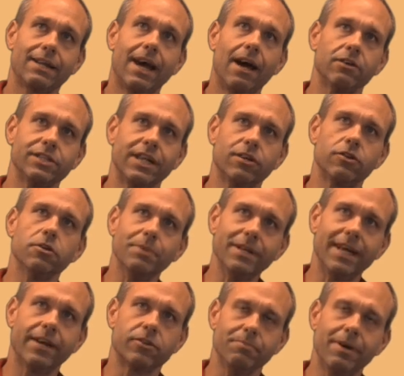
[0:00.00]
technology that could be
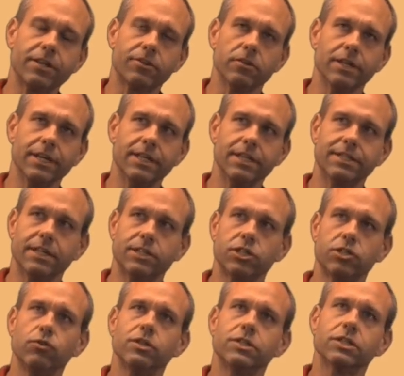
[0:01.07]
detrimental is that
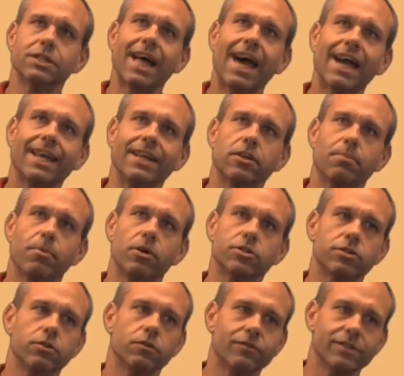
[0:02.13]
students lack
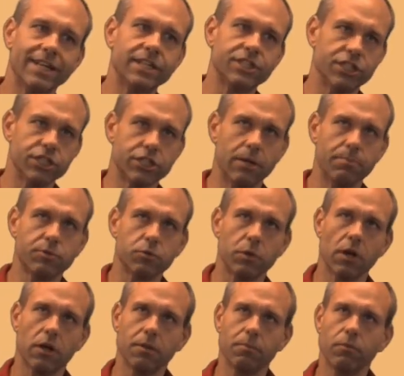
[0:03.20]
interpersonal relationships
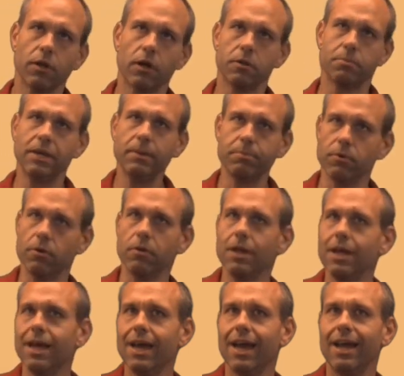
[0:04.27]
with other people.